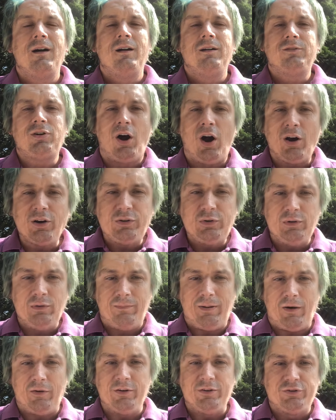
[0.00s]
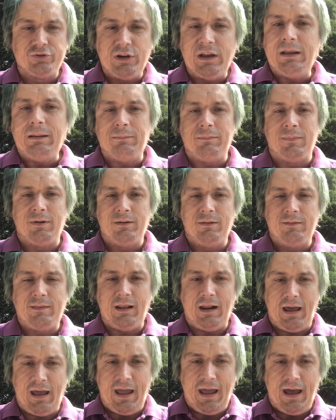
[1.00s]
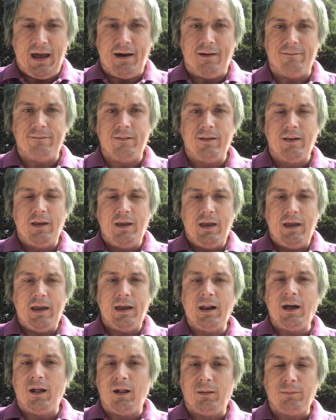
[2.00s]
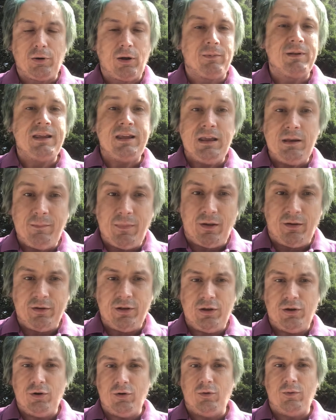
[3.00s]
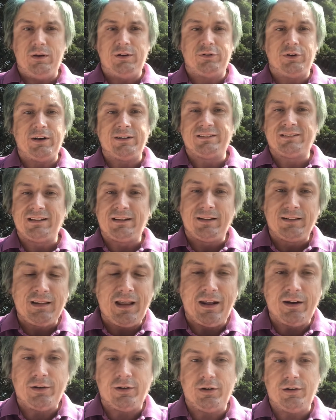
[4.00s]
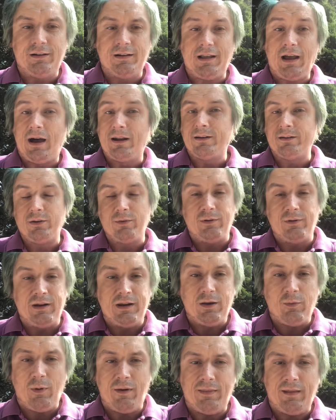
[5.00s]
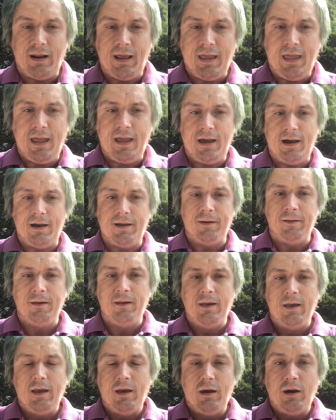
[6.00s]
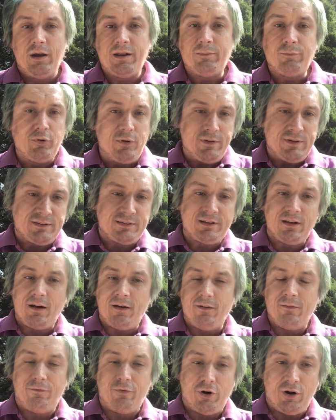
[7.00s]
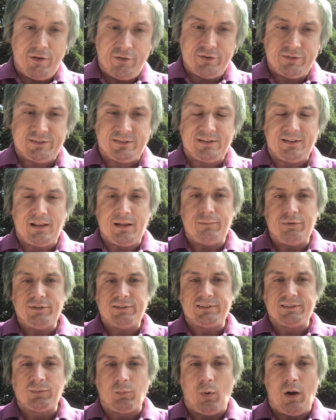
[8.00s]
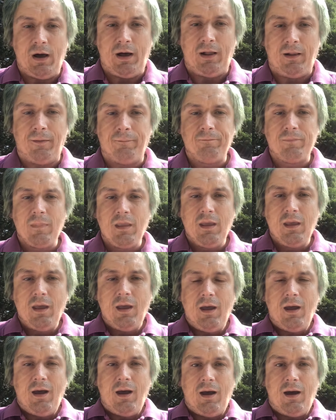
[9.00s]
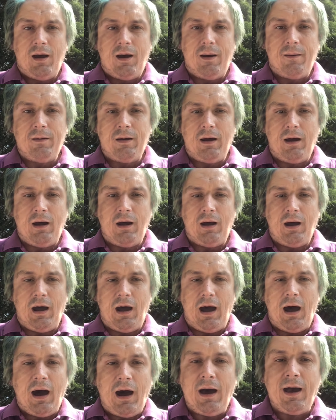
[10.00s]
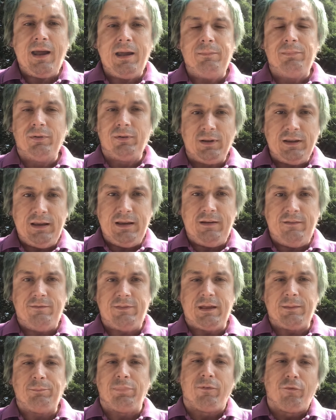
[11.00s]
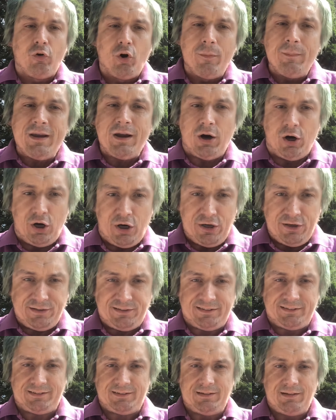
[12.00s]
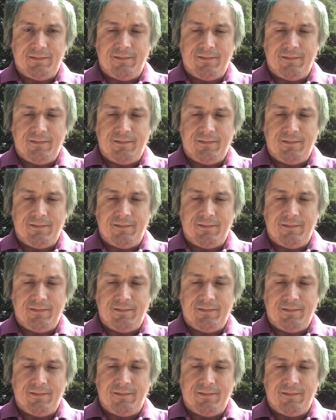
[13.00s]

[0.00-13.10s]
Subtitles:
talk to you about a dream that I have, and I'll probably email you and try to send a letter and contact you in any way that I can, and I'm doing this for other celebrities as well. I believe that performing arts